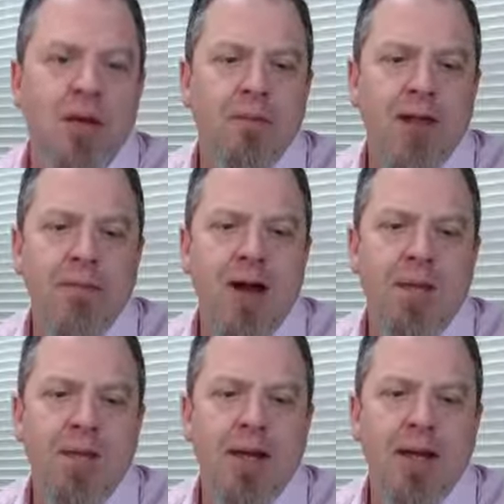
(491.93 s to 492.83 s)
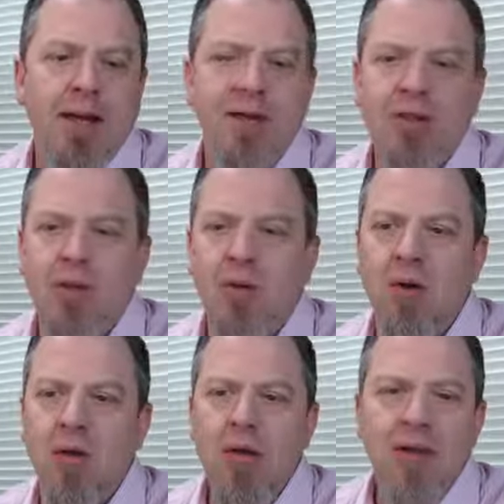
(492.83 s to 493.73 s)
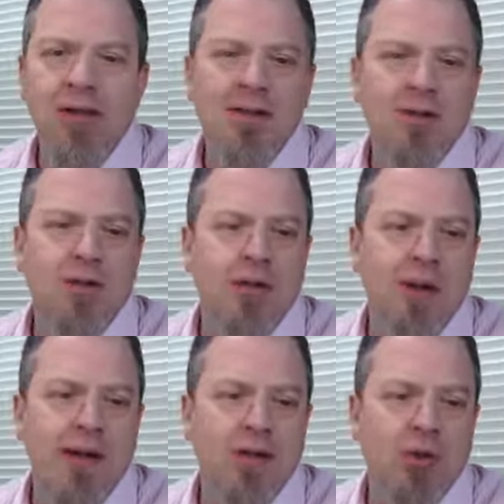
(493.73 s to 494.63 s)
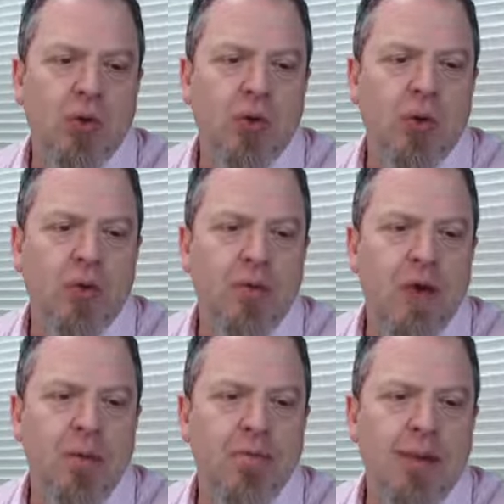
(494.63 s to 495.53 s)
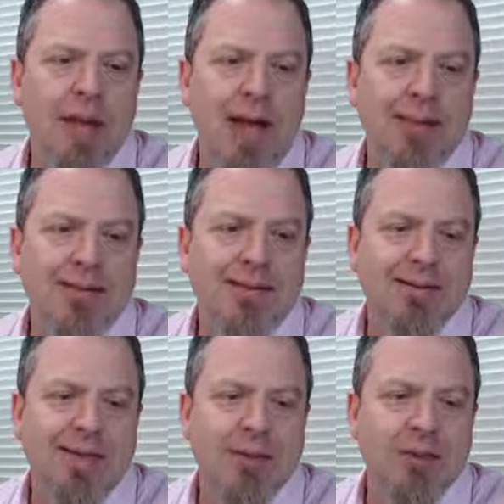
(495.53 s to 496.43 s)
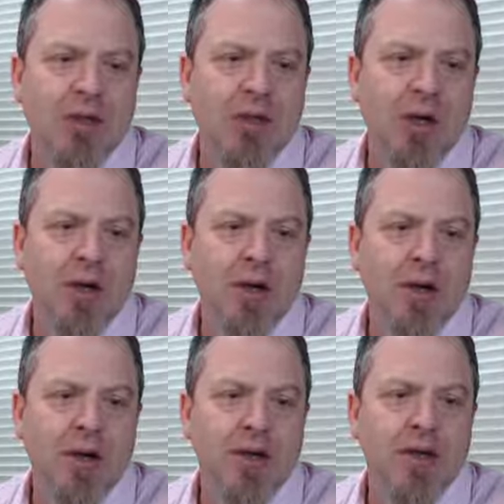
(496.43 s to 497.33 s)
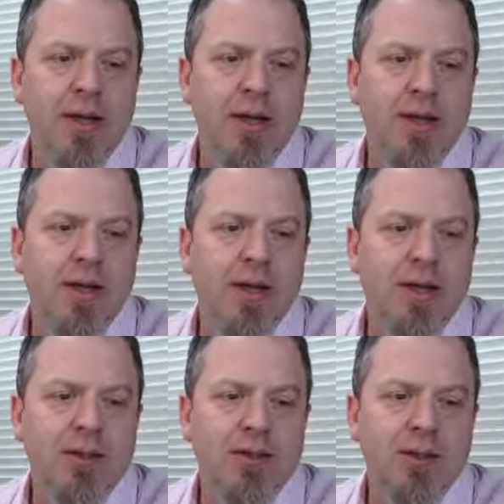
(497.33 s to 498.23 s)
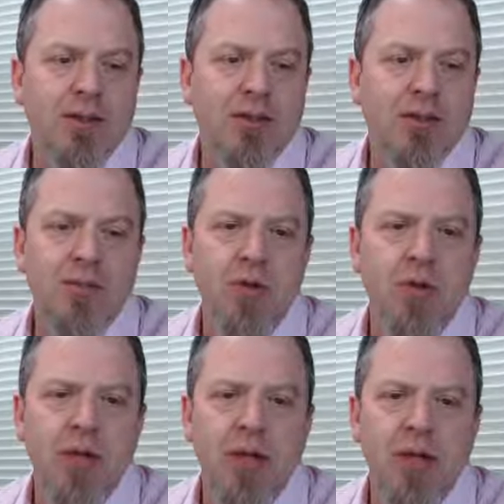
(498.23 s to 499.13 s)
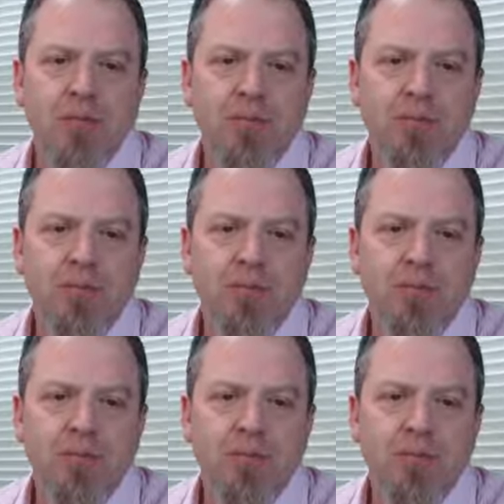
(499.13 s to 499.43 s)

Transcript: think about planning. So I think it's a great tool. The last section here in the analytics is community.